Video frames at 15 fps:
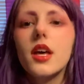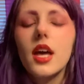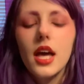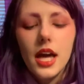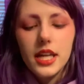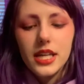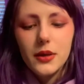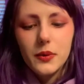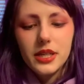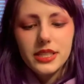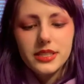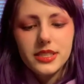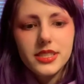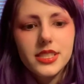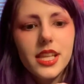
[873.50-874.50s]

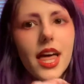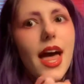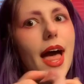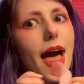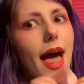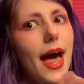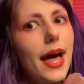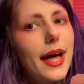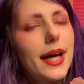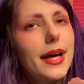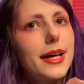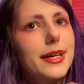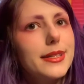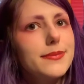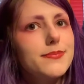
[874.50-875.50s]

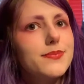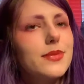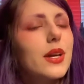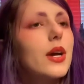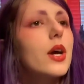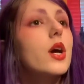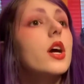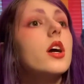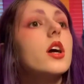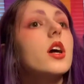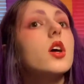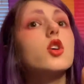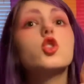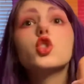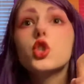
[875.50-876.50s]
anyways,
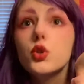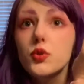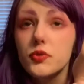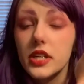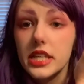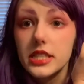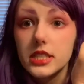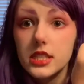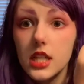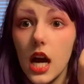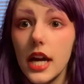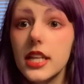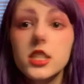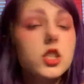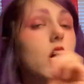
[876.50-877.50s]
Too Faced. I
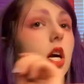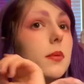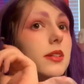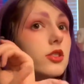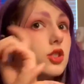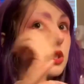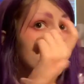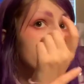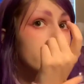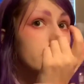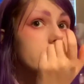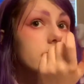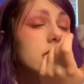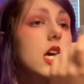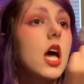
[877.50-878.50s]
didn't talk about Too
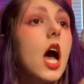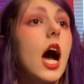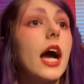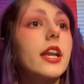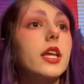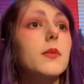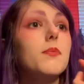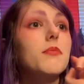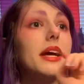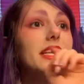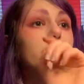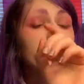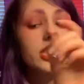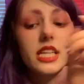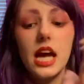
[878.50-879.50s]
Faced. I did
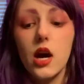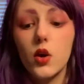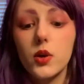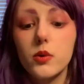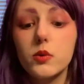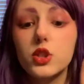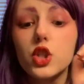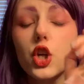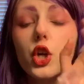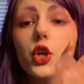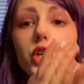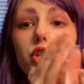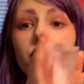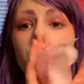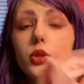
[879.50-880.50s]
mention how it was a
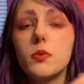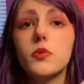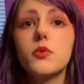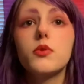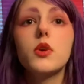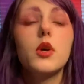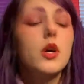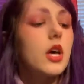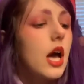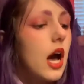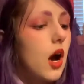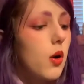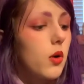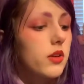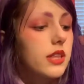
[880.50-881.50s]
good dupe,
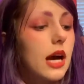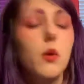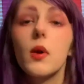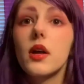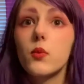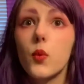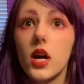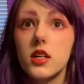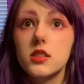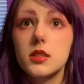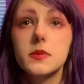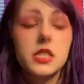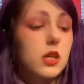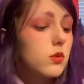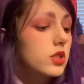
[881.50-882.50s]
how that Wet n Wild
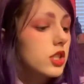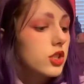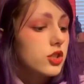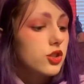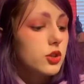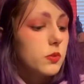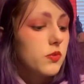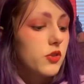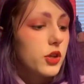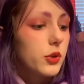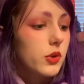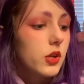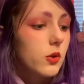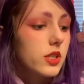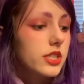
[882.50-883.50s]
lipstick was a good dupe for
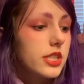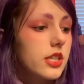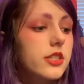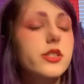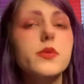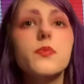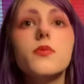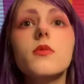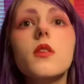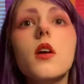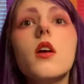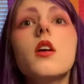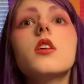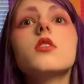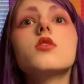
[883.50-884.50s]
Unicorn Tears.
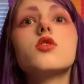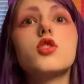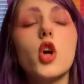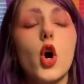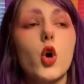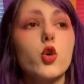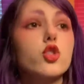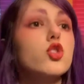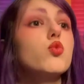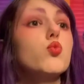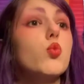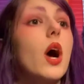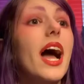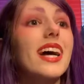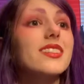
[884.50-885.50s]
So,
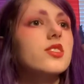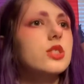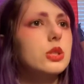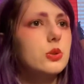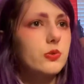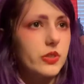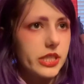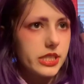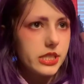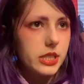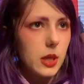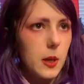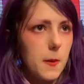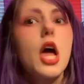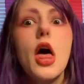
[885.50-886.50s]
what has Too Faced
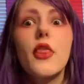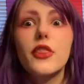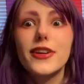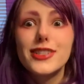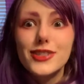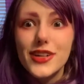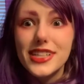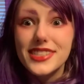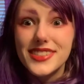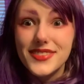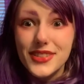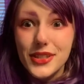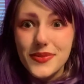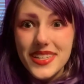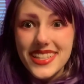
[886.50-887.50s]
done? They're
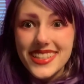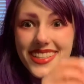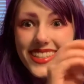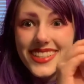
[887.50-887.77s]
transphobic.